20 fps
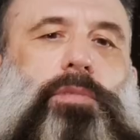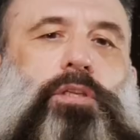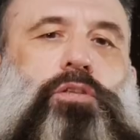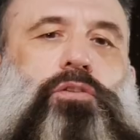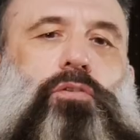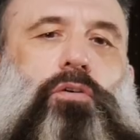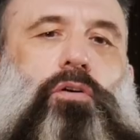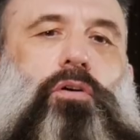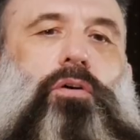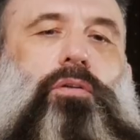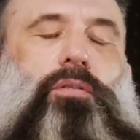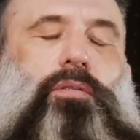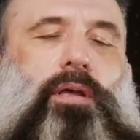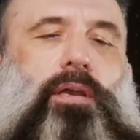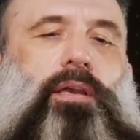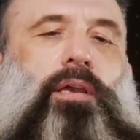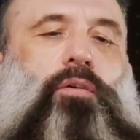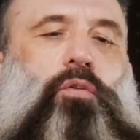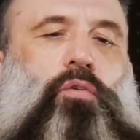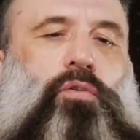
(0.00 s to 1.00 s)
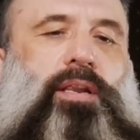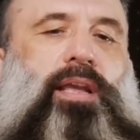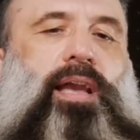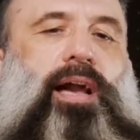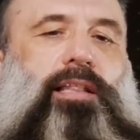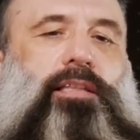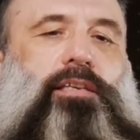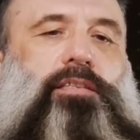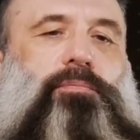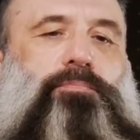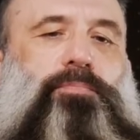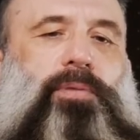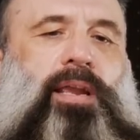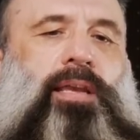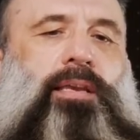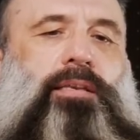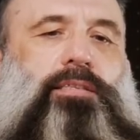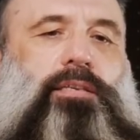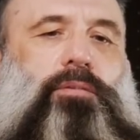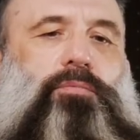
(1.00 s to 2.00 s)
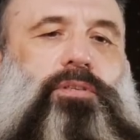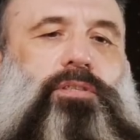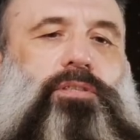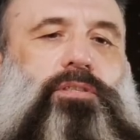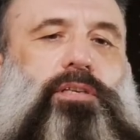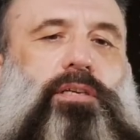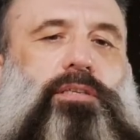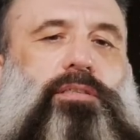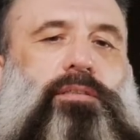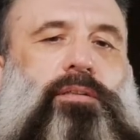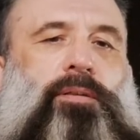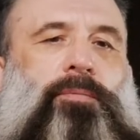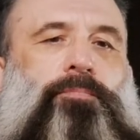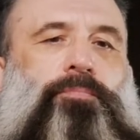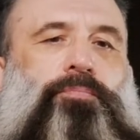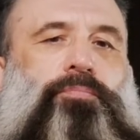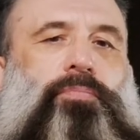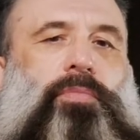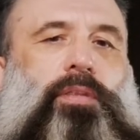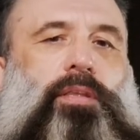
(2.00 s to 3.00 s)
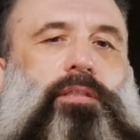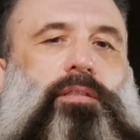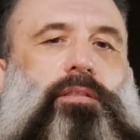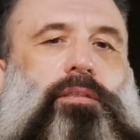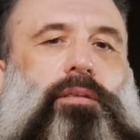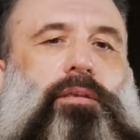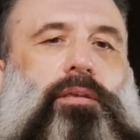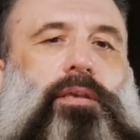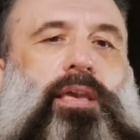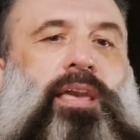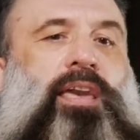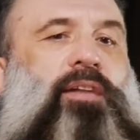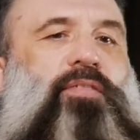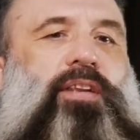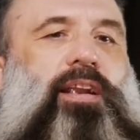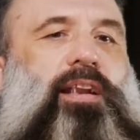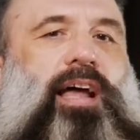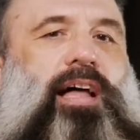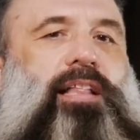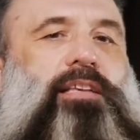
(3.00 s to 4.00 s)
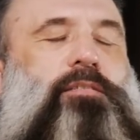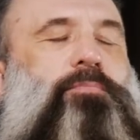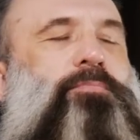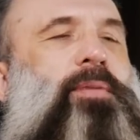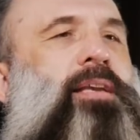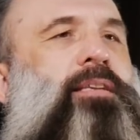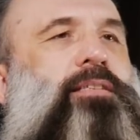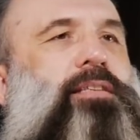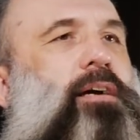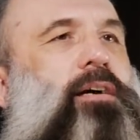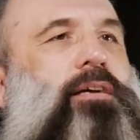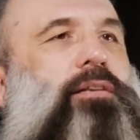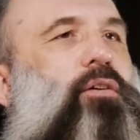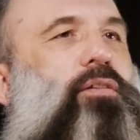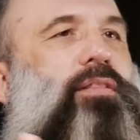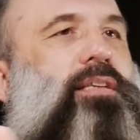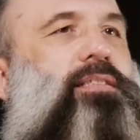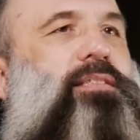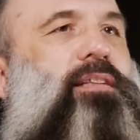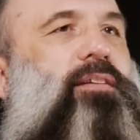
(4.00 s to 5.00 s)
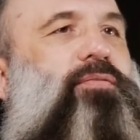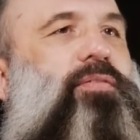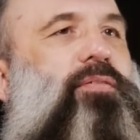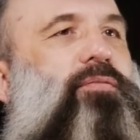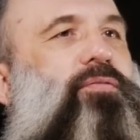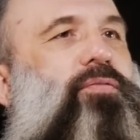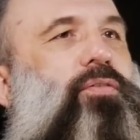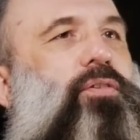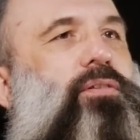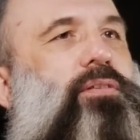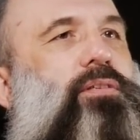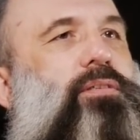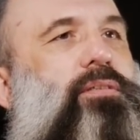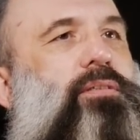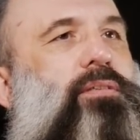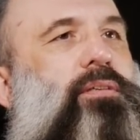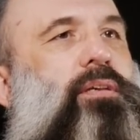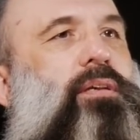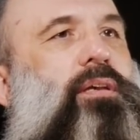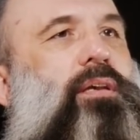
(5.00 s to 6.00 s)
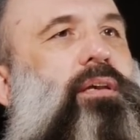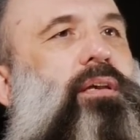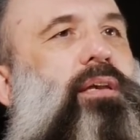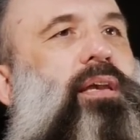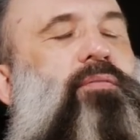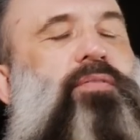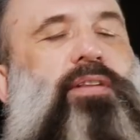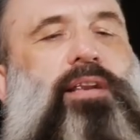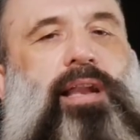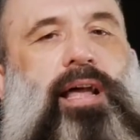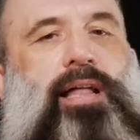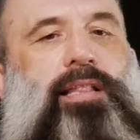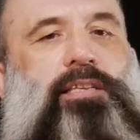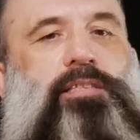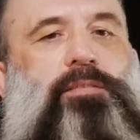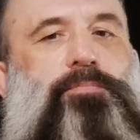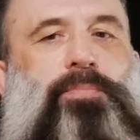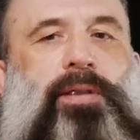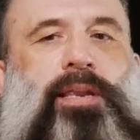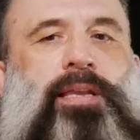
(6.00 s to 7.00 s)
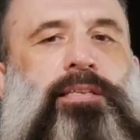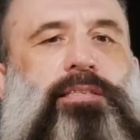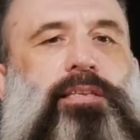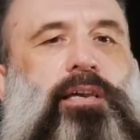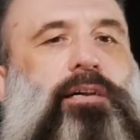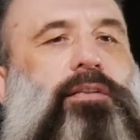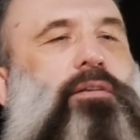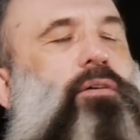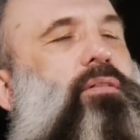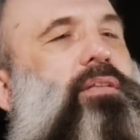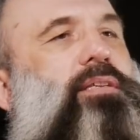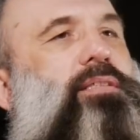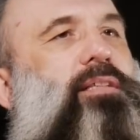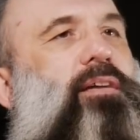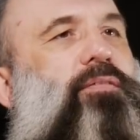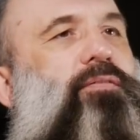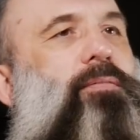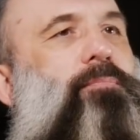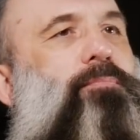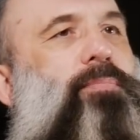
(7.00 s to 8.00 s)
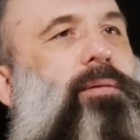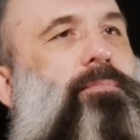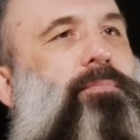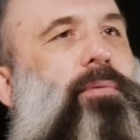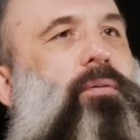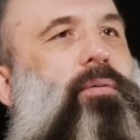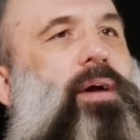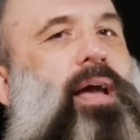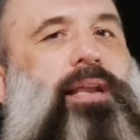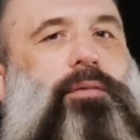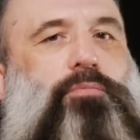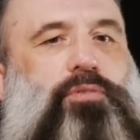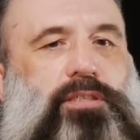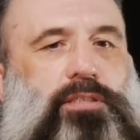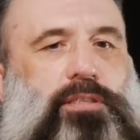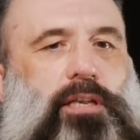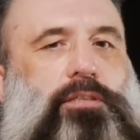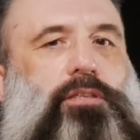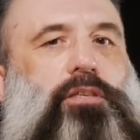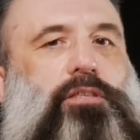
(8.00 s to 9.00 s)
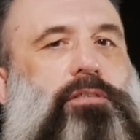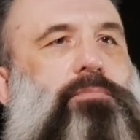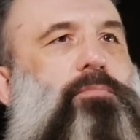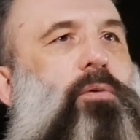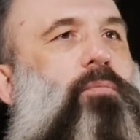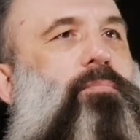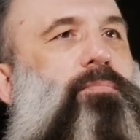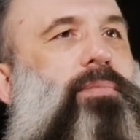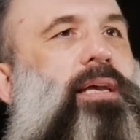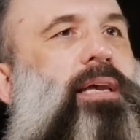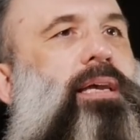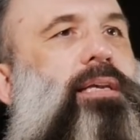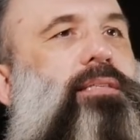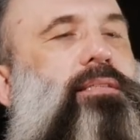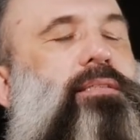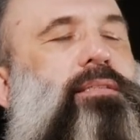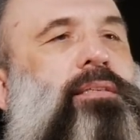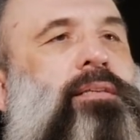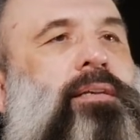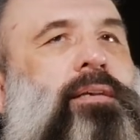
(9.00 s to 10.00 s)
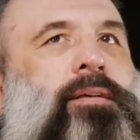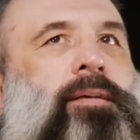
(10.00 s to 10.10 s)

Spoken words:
So going to Alice Springs, it was just, even in Alice Springs, they had all these different foods. Even in Alice Springs, they had all these different people. And it's such a small place.